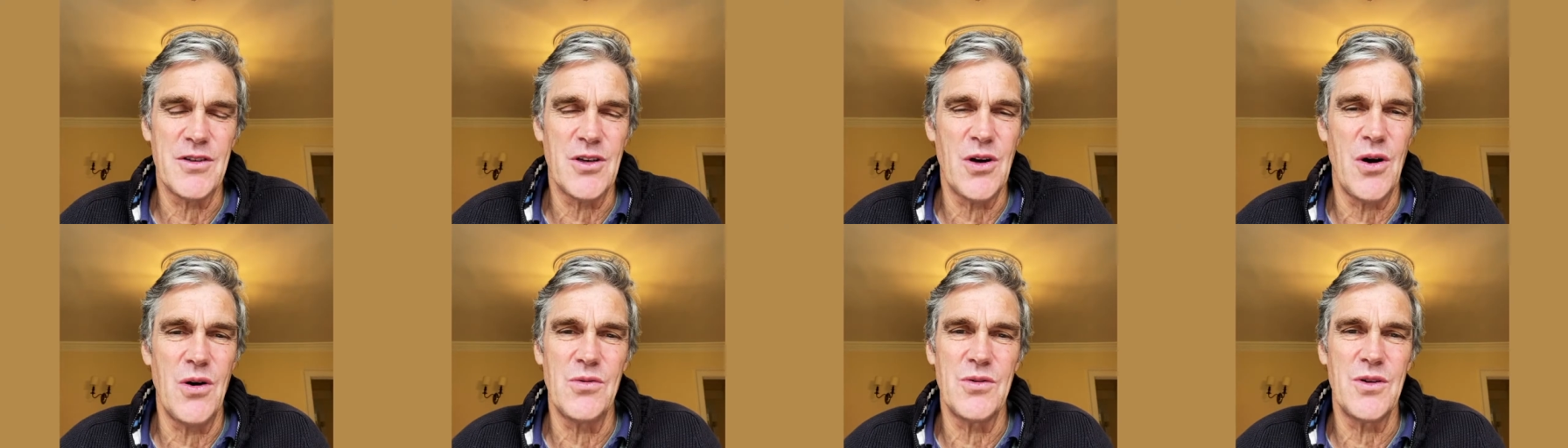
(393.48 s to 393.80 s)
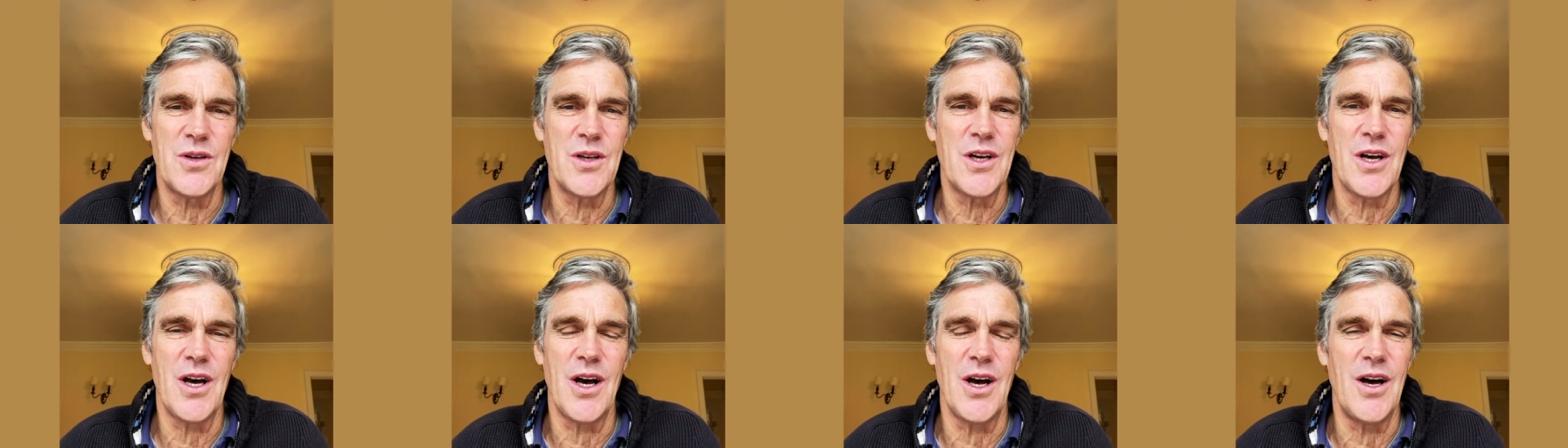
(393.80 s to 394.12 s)

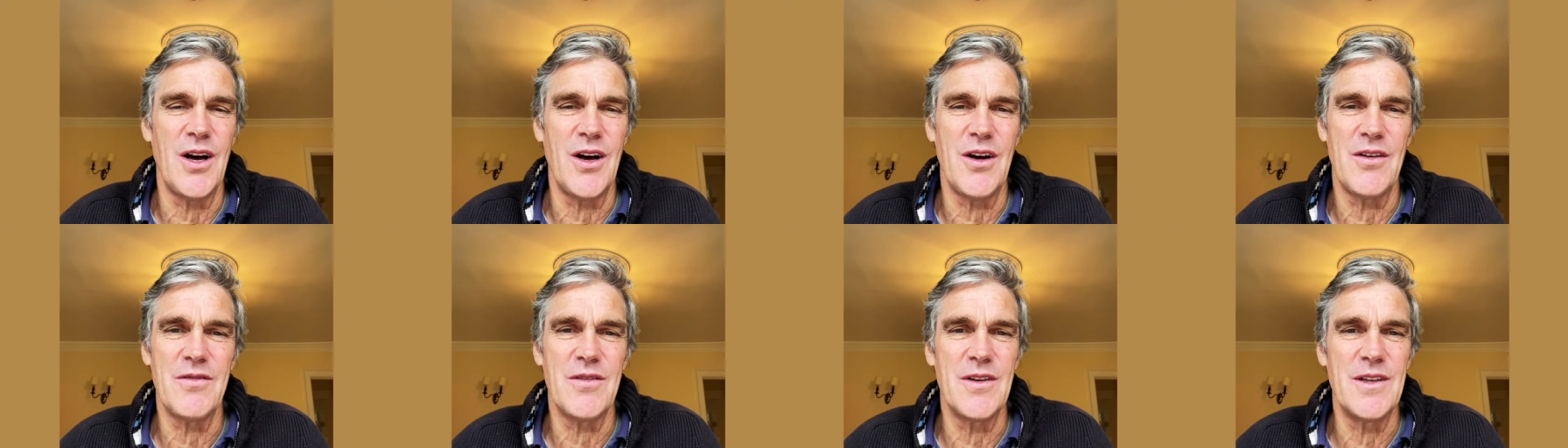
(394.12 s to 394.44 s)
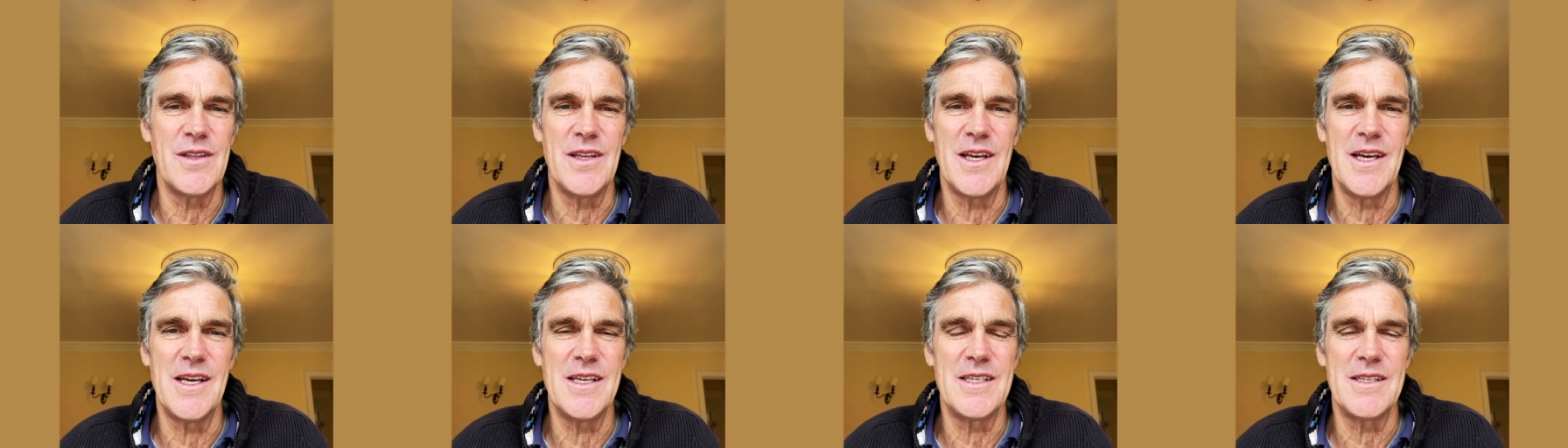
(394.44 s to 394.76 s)
golden calf,
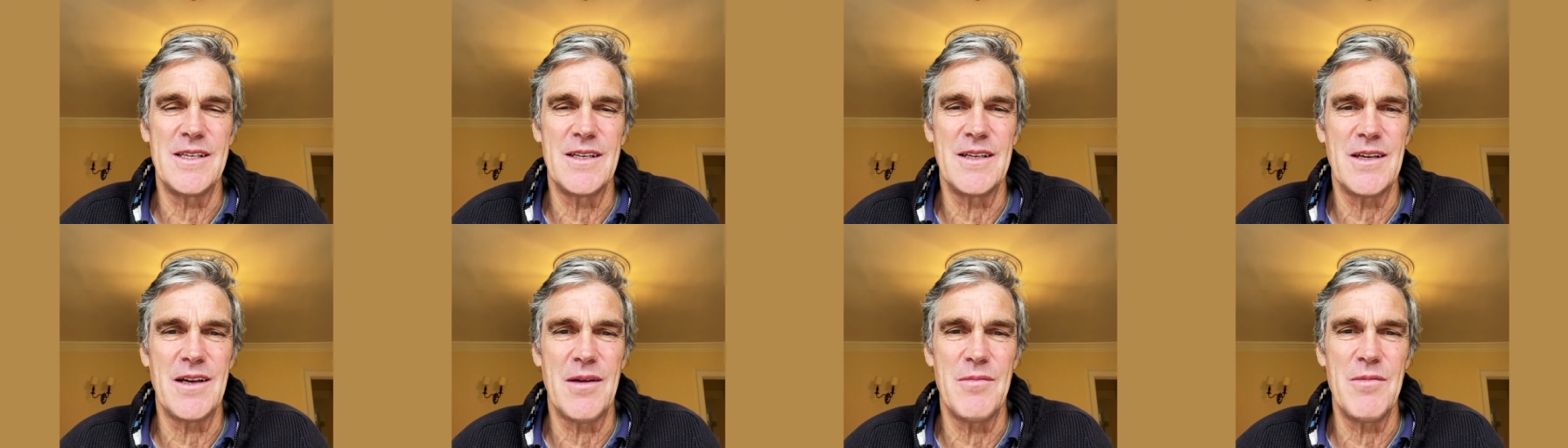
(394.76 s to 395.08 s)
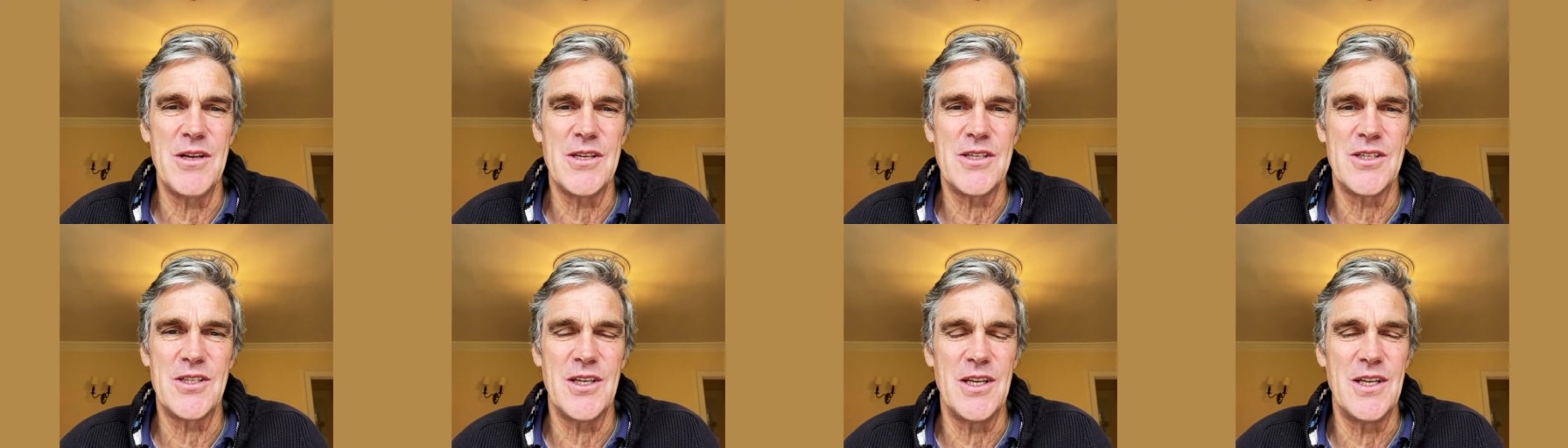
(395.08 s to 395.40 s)
and they
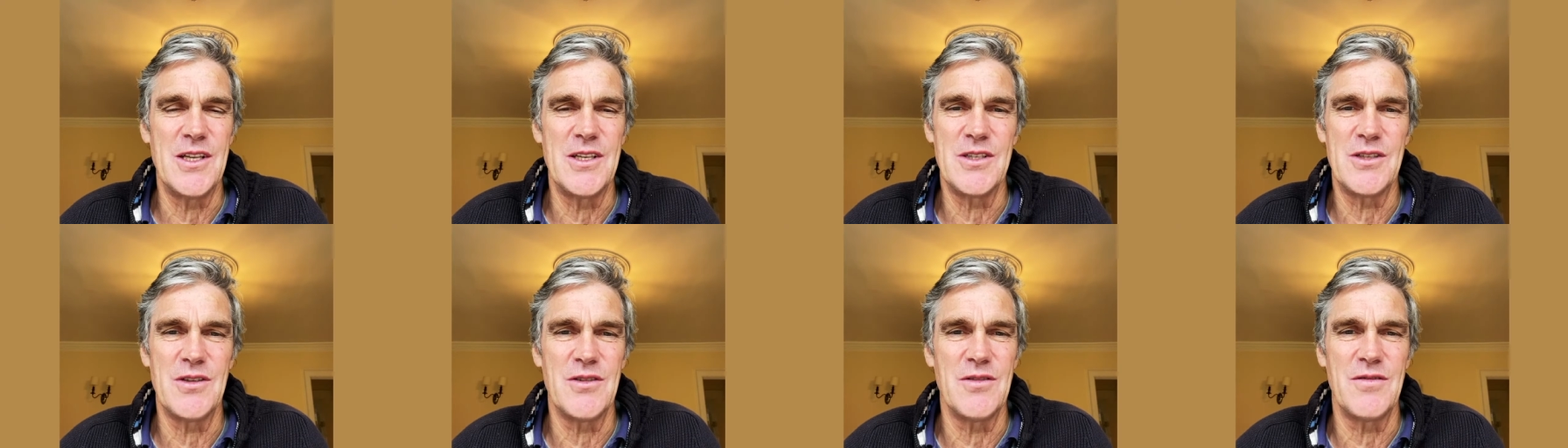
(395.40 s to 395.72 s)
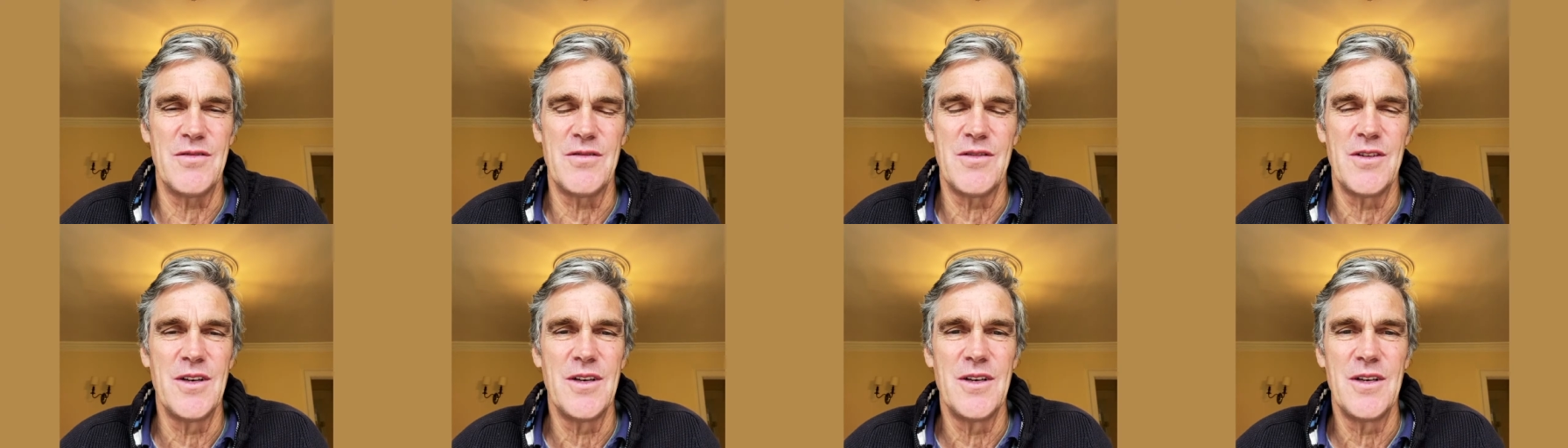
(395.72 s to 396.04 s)
commit sins
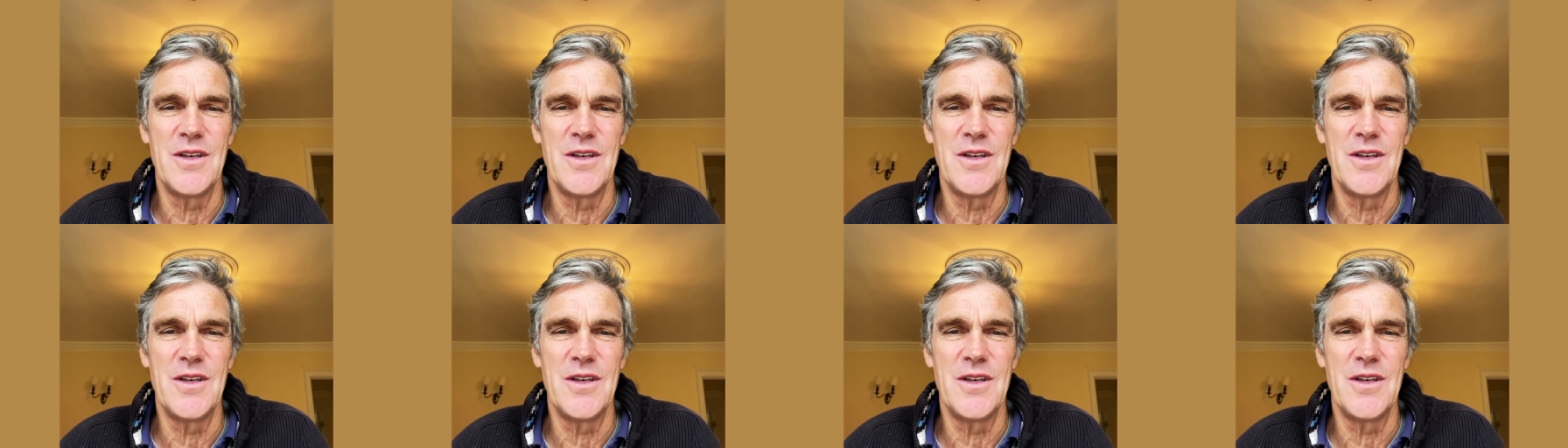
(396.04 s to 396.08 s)
of